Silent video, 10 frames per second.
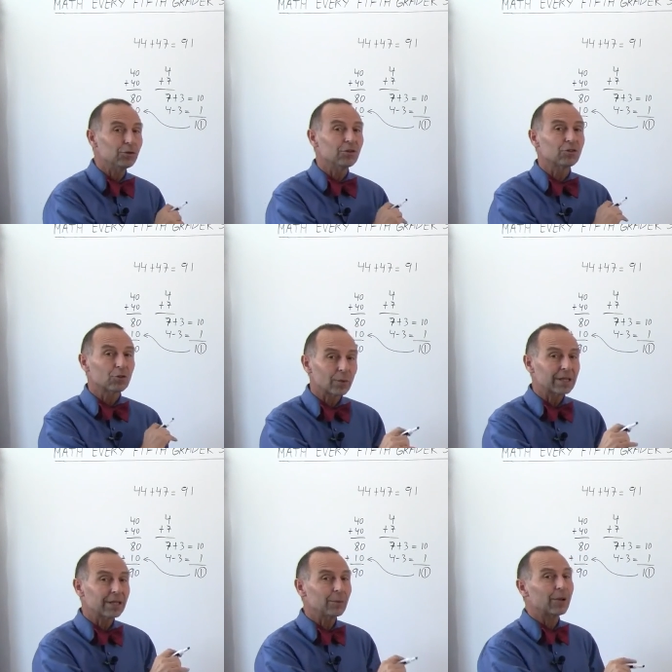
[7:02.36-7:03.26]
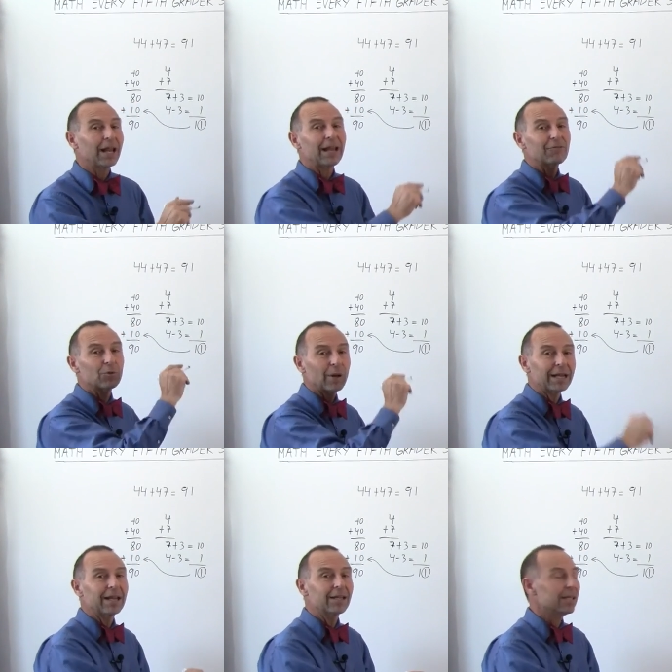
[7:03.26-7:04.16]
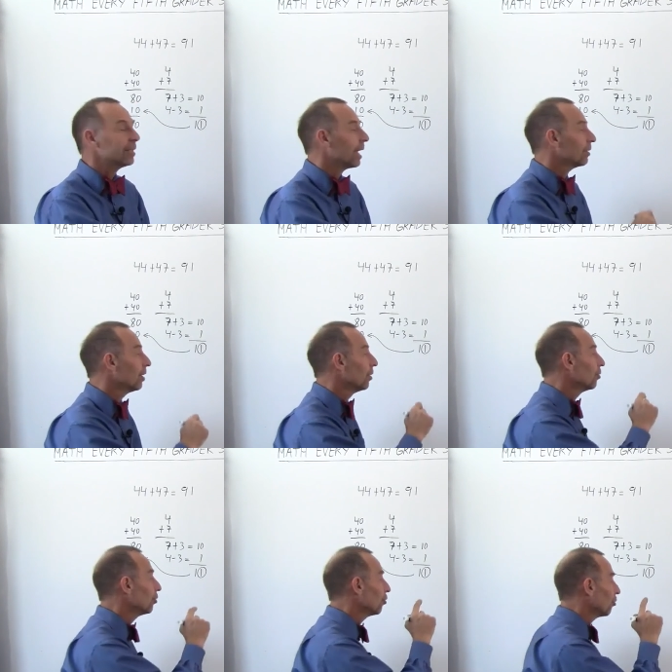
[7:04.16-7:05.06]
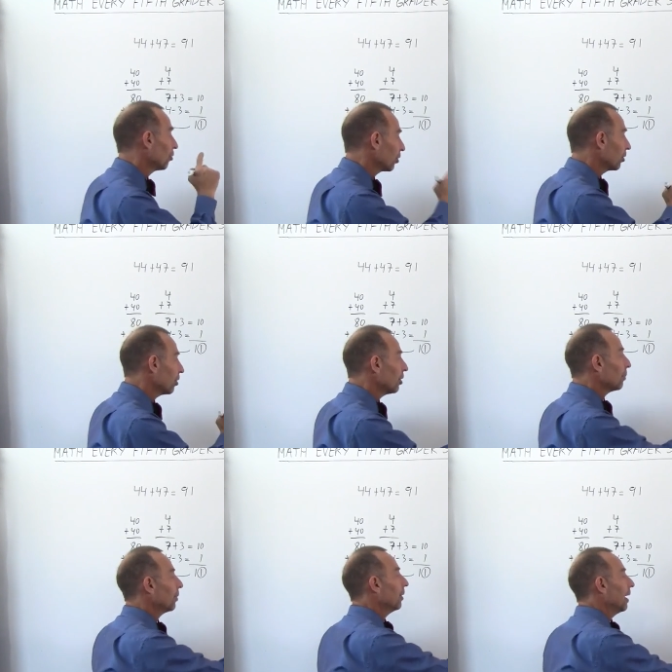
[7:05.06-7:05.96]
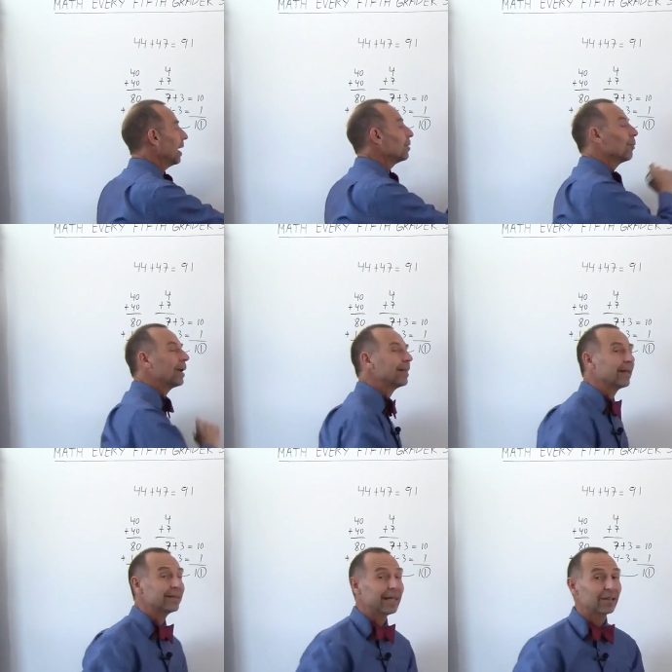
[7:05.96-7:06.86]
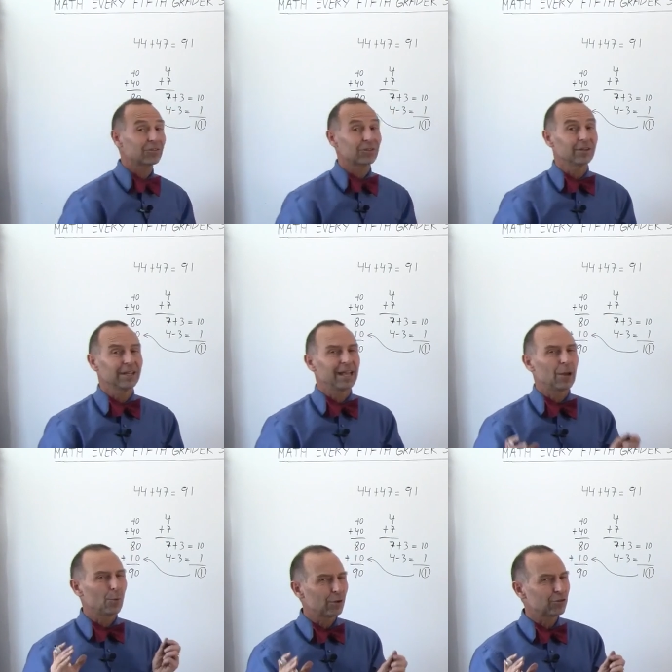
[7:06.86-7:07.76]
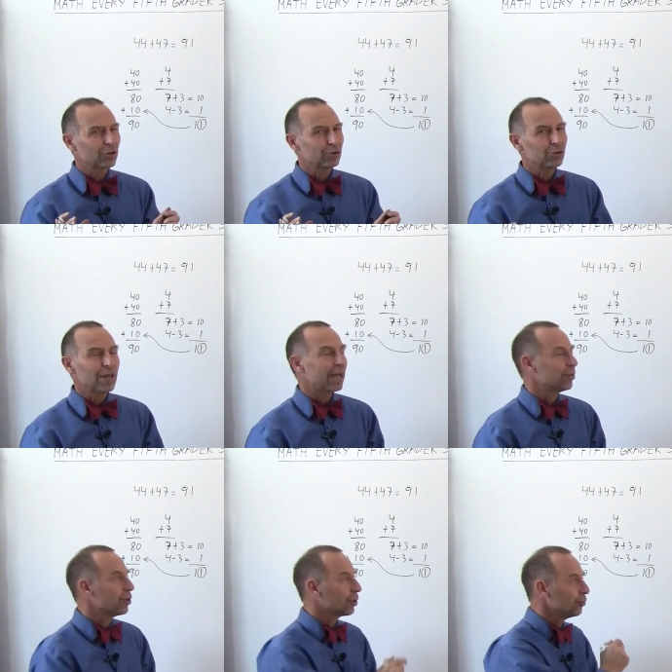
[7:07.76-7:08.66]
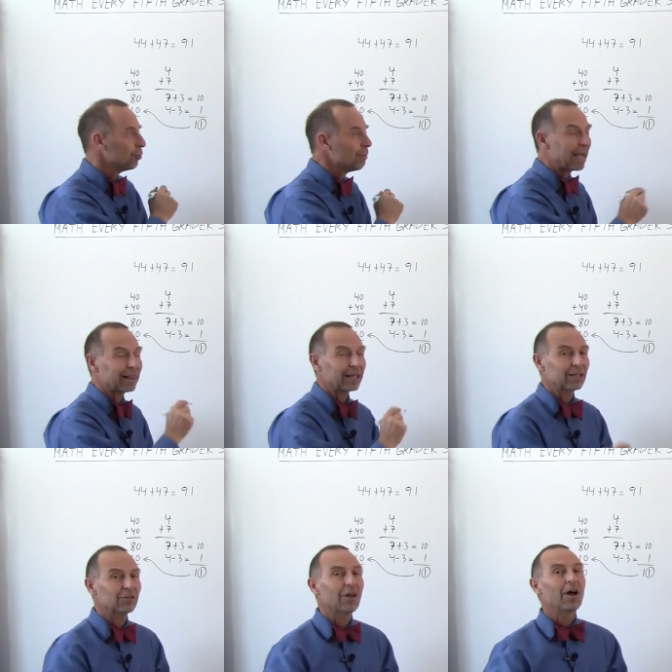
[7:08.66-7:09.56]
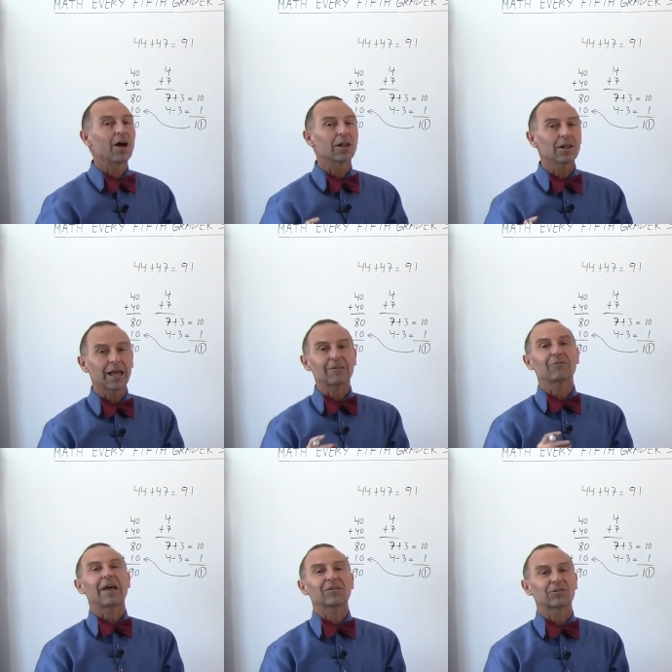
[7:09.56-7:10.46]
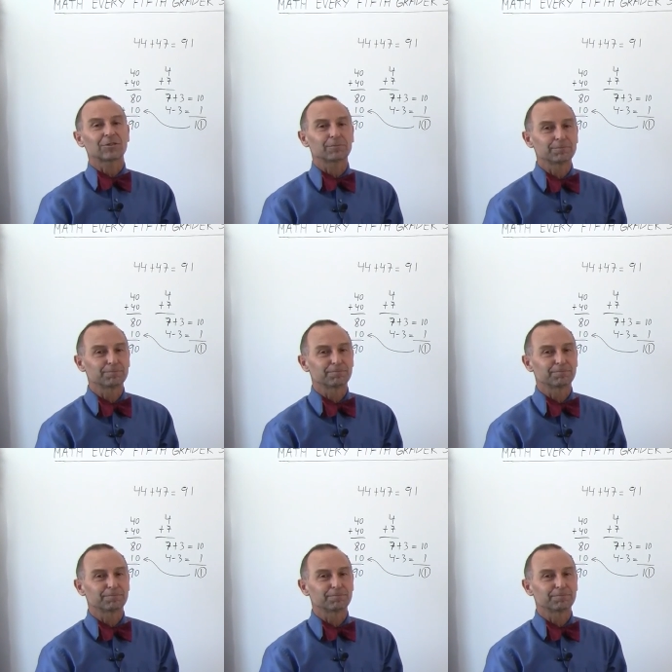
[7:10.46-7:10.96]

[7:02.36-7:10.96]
you can do this quickly without having to write anything down. You just look at the number and you write down the answer. And once you can do that, you can do math like this a lot faster.